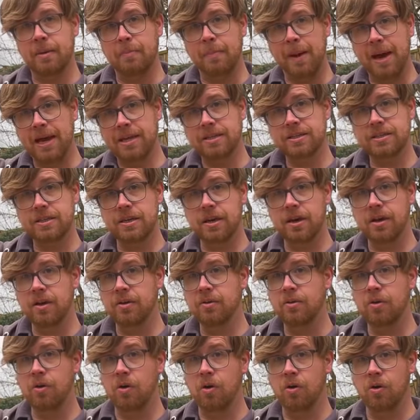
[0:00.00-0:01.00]
a
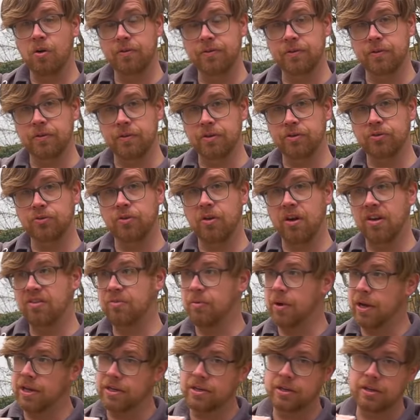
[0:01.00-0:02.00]
patio or if you're on a
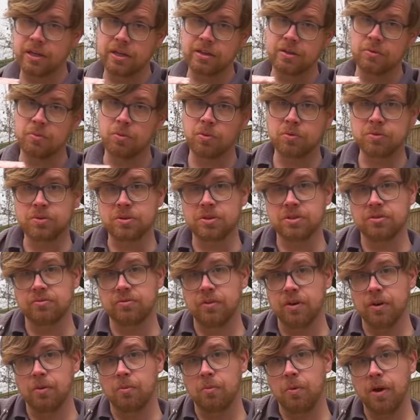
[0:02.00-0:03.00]
driveway and you need the water to
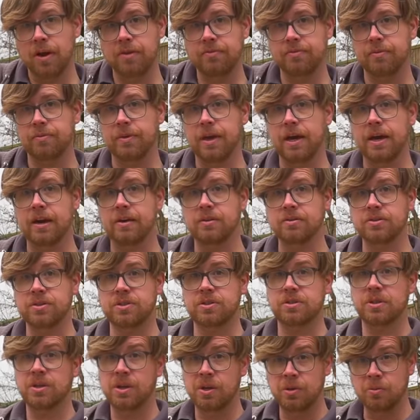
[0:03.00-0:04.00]
run away from the
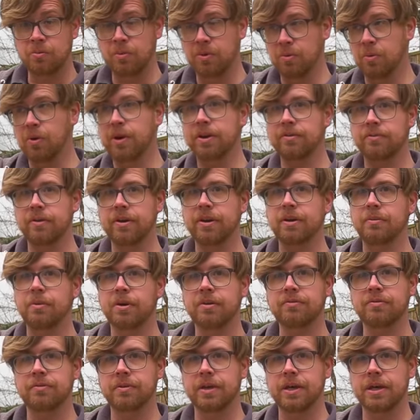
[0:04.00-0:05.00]
house. We want it running away
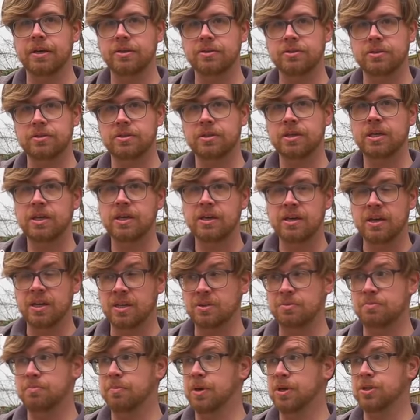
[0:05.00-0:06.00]
from the house
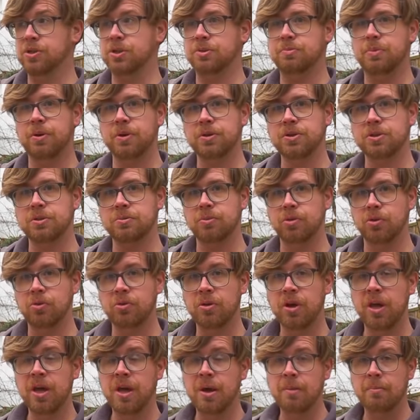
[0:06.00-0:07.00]
as much as possible,
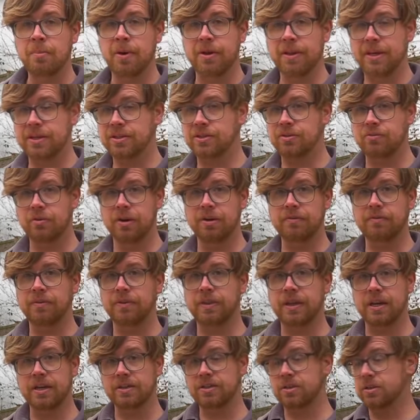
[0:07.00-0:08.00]
but that's great for
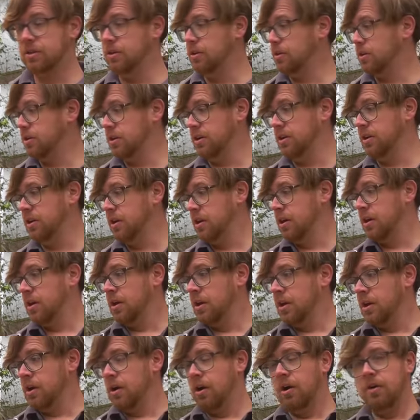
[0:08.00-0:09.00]
that. So you can
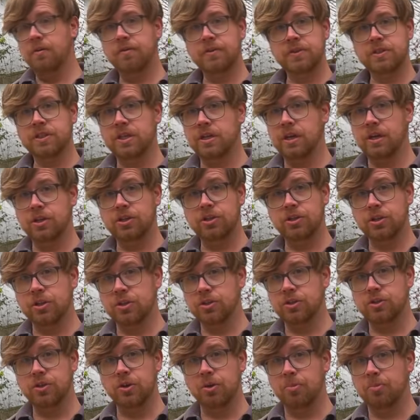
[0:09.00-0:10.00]
obviously
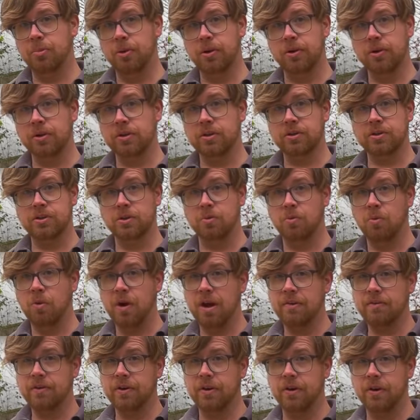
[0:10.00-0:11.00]
adjust your block to
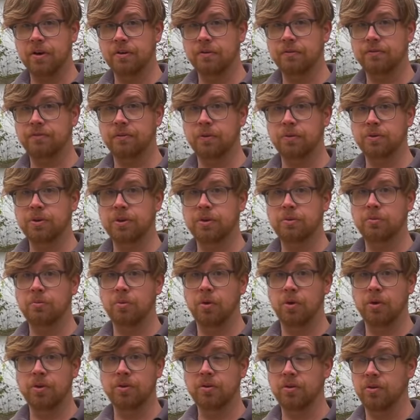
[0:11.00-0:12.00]
whatever kind of fall you
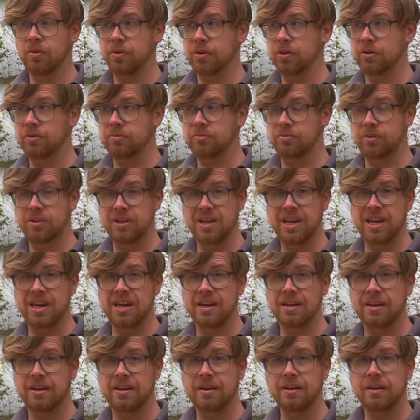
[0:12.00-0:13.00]
want or you
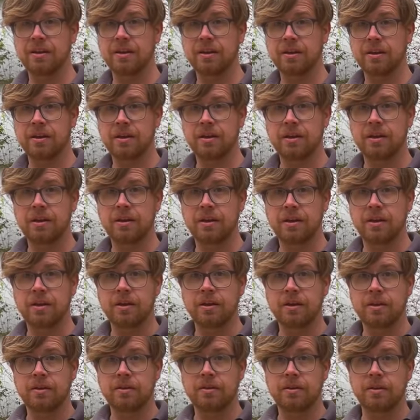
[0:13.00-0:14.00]
need. On a patio,
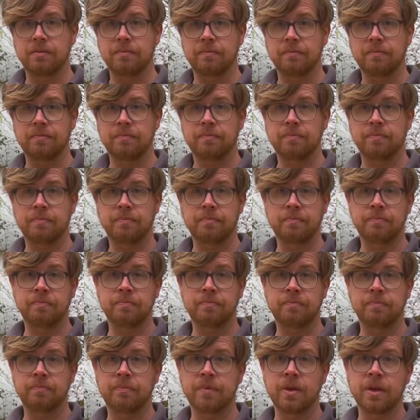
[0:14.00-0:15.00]
you're probably not one in
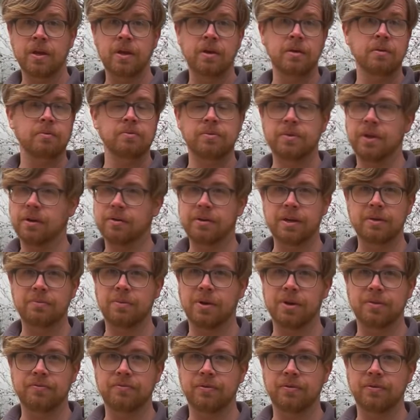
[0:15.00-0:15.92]
40. Don't need one in